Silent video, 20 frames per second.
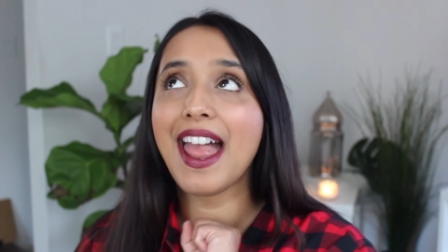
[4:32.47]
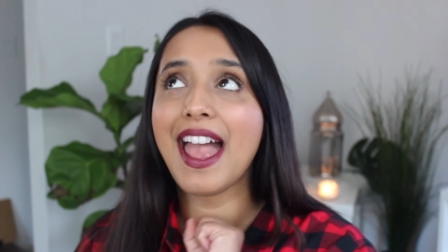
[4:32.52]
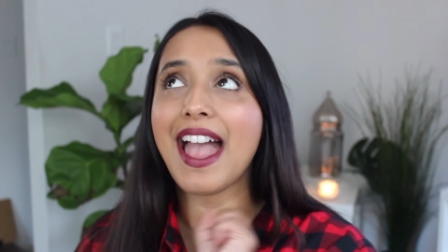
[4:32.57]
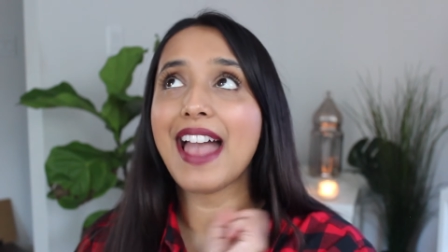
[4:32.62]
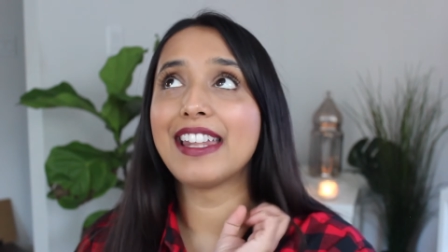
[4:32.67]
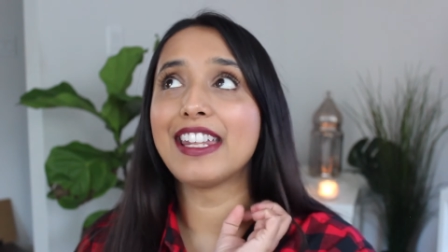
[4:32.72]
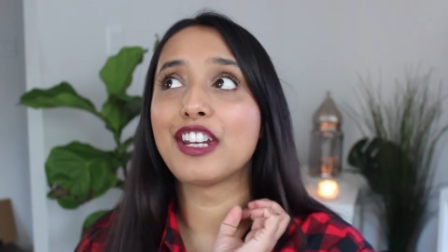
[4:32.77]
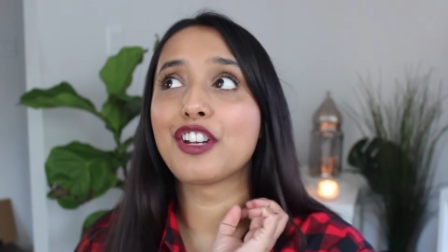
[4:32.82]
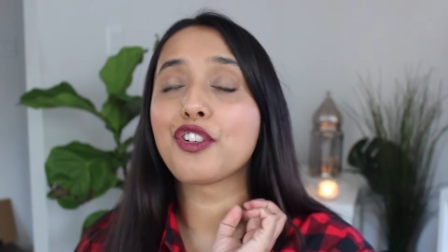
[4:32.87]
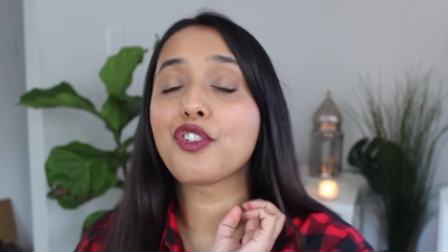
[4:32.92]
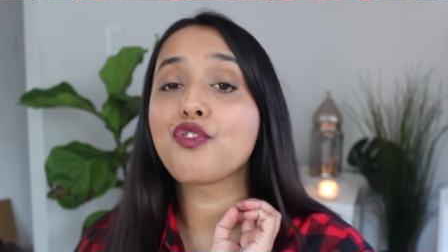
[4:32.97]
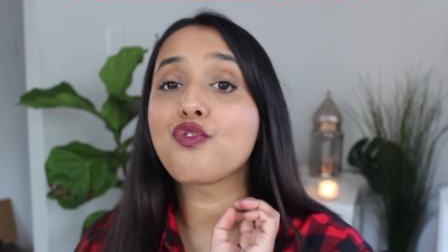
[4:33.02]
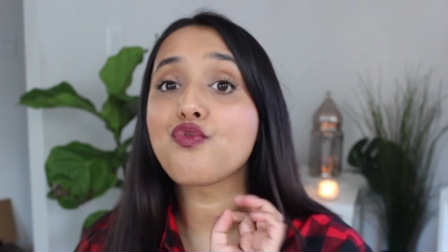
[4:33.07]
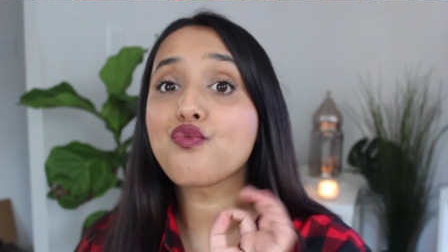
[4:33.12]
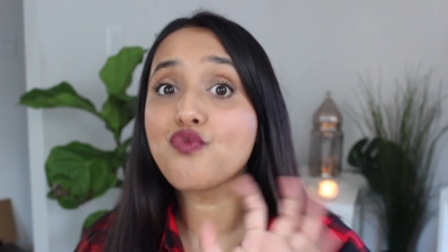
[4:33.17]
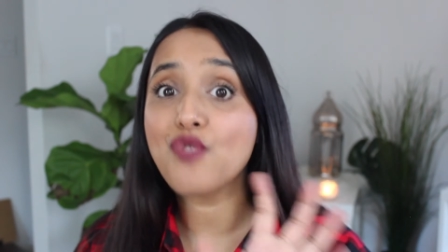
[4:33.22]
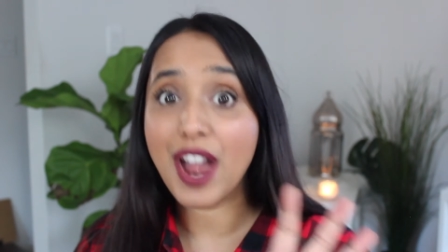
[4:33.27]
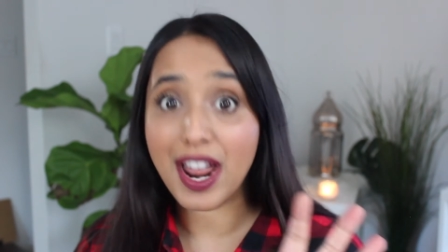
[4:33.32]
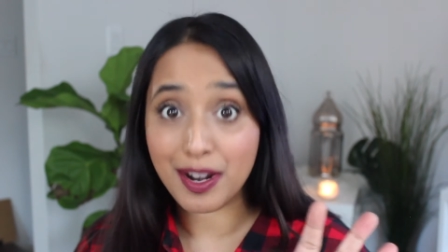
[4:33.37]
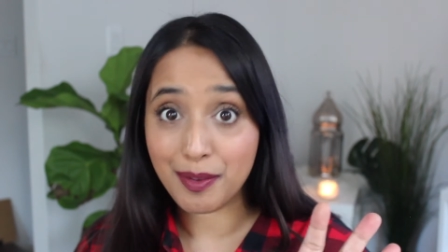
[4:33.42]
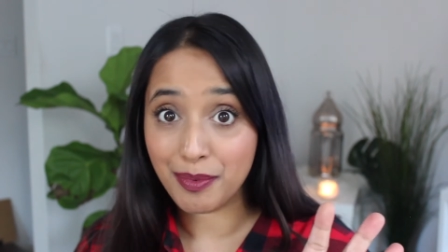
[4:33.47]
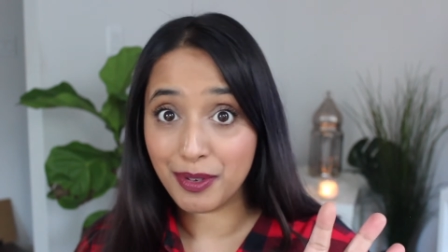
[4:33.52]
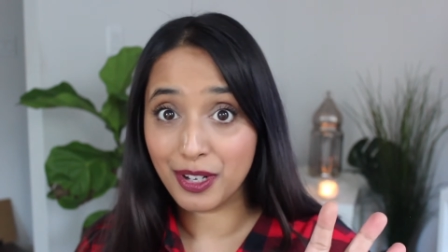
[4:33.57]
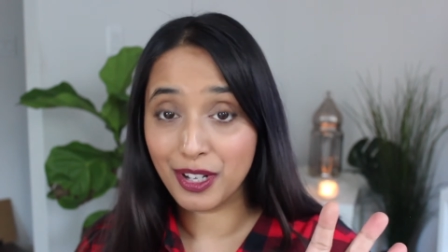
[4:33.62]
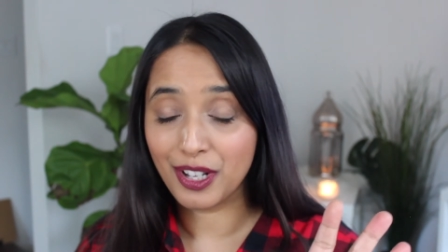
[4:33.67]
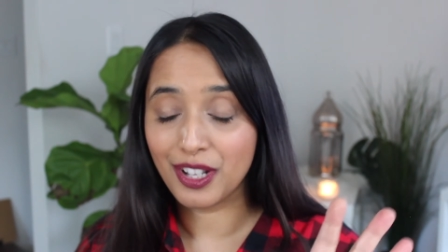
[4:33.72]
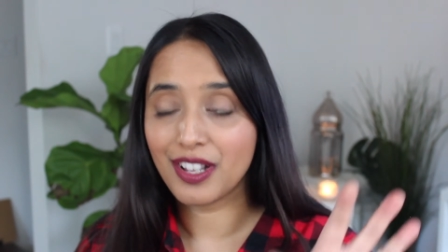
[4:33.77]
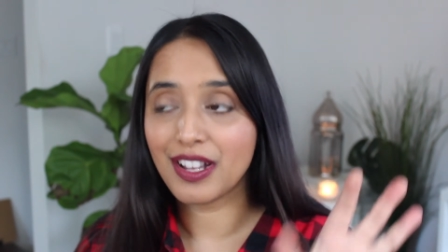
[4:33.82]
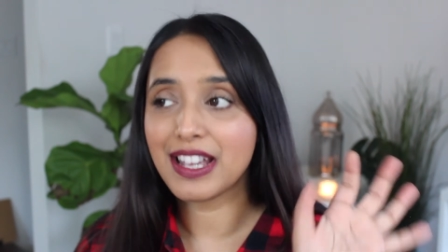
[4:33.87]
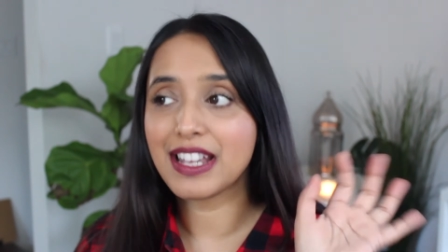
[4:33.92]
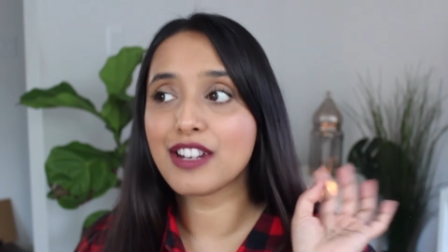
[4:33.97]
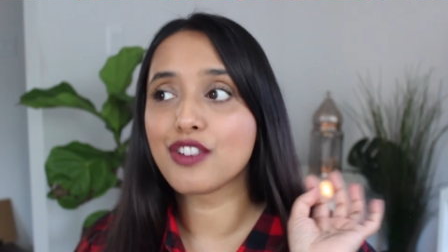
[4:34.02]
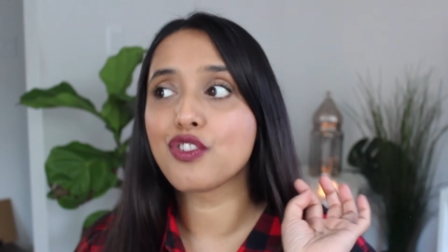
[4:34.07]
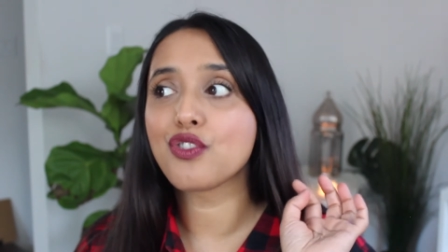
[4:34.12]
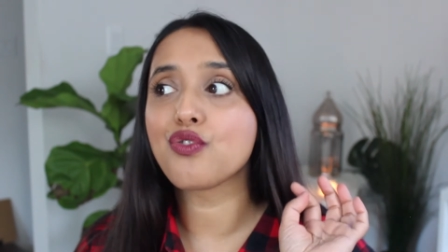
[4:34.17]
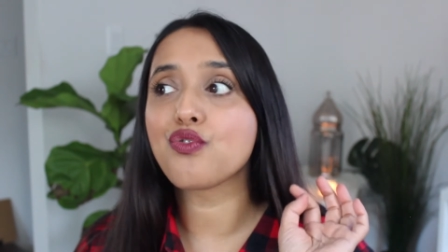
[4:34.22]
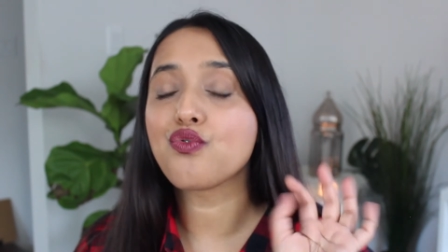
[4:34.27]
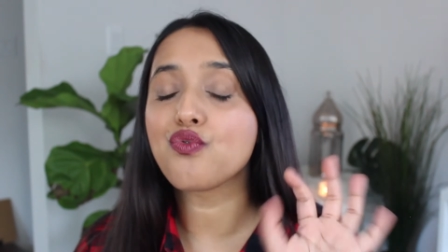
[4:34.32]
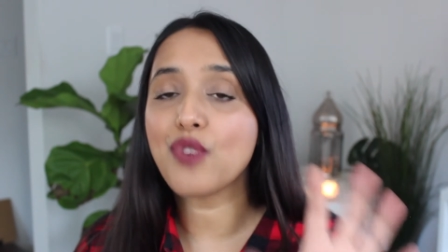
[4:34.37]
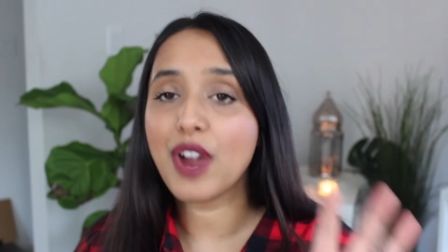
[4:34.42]
an incredible
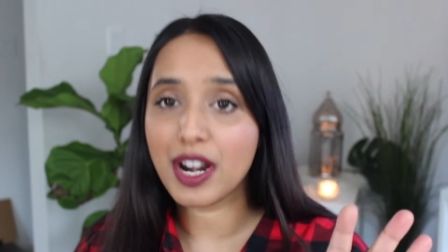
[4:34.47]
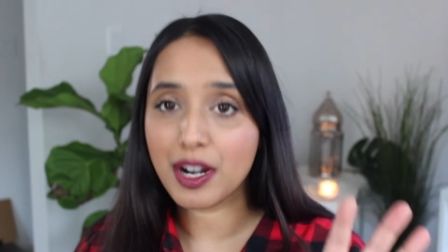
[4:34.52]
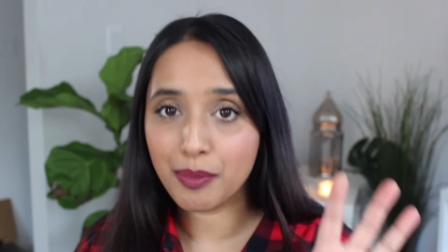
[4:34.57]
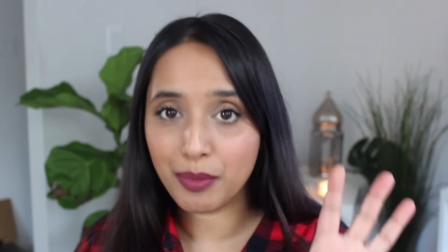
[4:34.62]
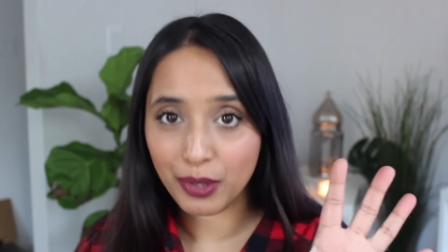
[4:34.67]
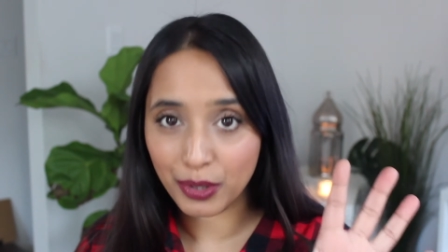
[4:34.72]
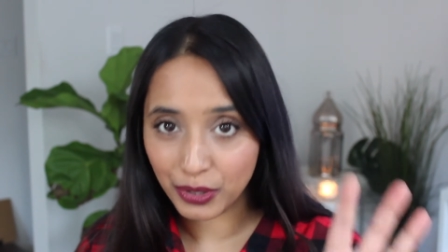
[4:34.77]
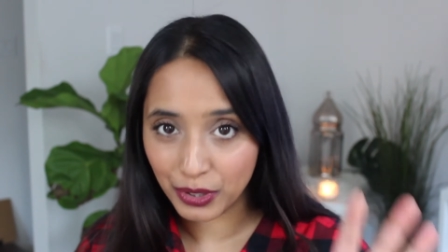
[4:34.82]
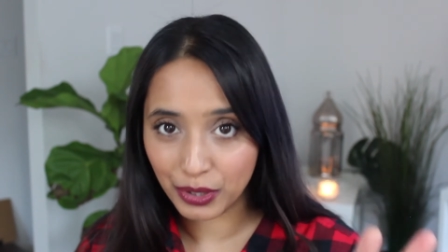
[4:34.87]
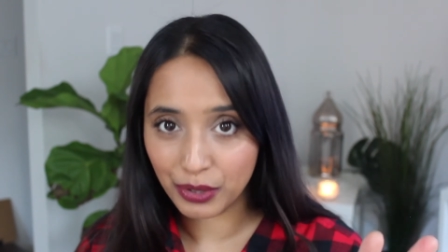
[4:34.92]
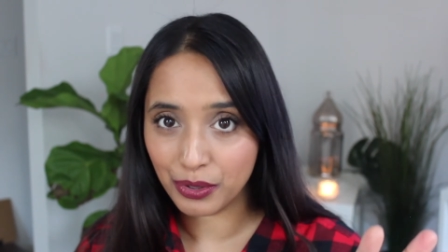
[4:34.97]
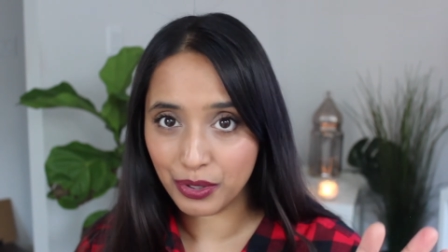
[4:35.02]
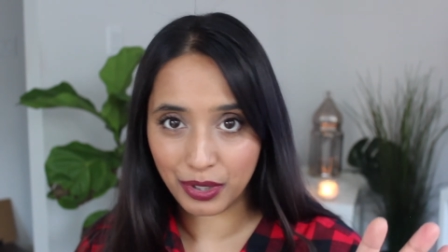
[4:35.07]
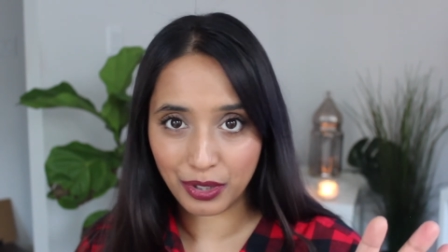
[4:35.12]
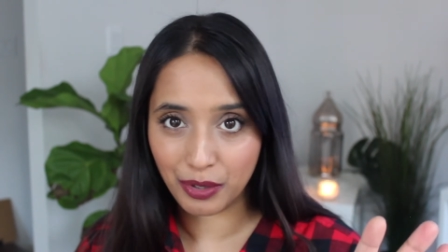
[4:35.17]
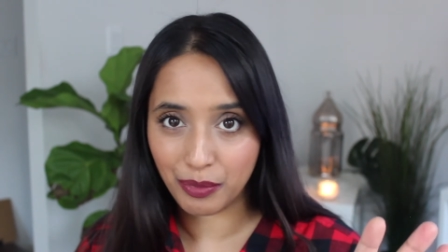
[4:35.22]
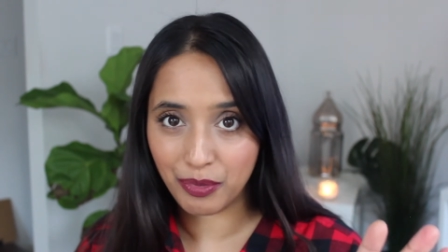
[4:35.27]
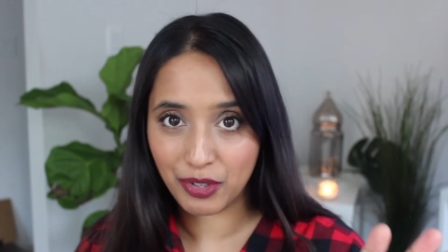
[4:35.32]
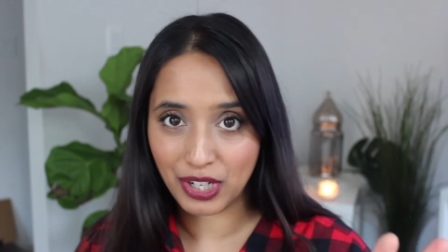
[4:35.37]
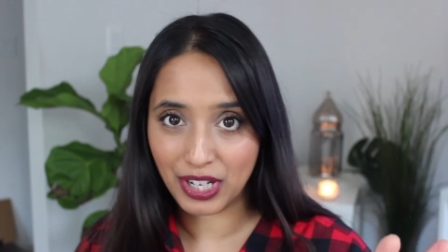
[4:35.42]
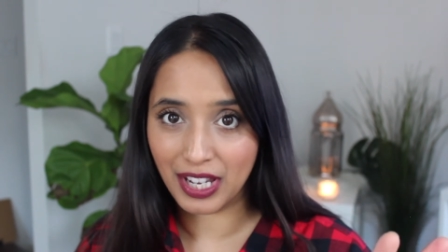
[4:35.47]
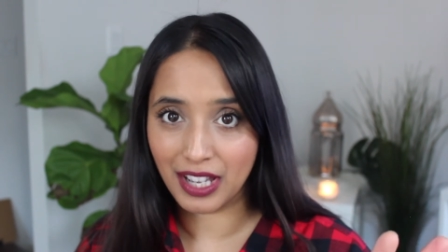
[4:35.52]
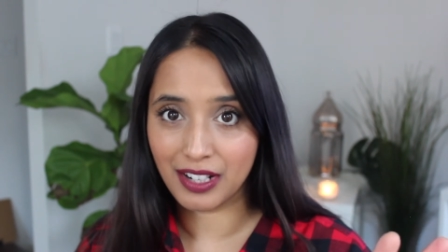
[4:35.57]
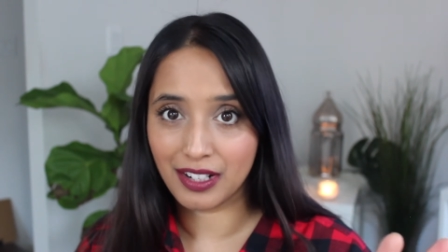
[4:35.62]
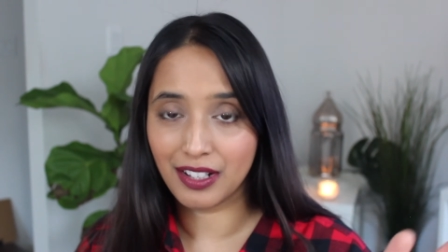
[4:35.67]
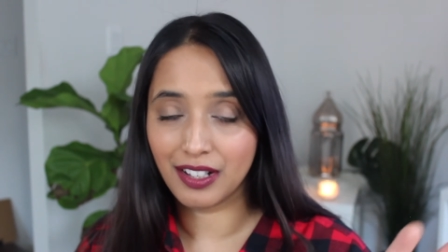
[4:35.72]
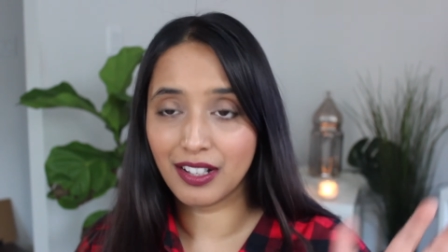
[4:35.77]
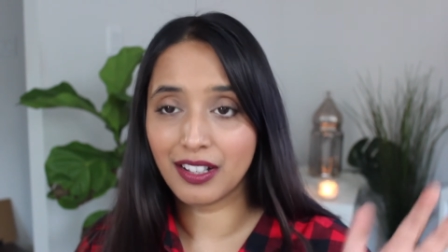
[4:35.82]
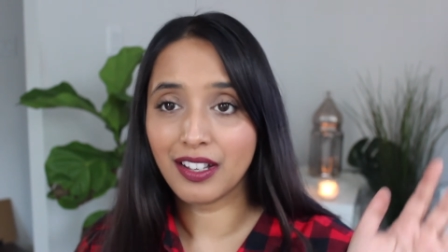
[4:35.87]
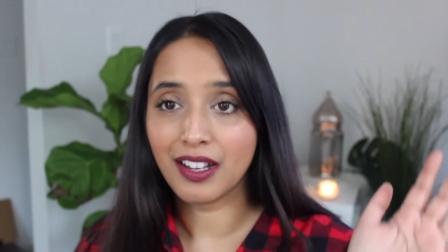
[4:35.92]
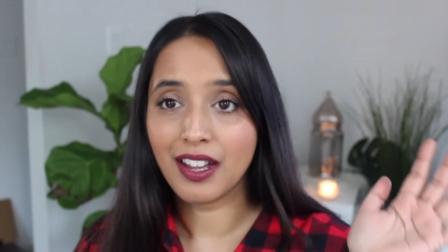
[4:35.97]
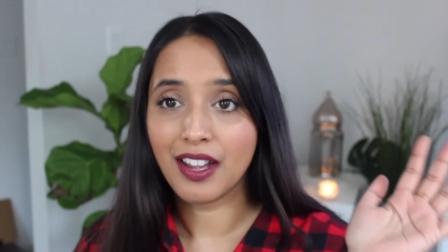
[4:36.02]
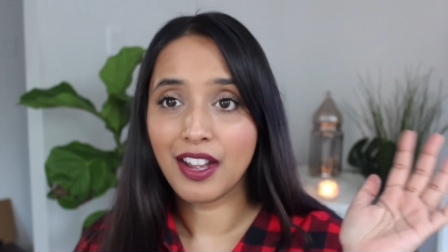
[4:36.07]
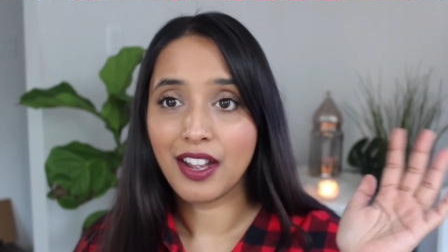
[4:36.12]
YouTube channel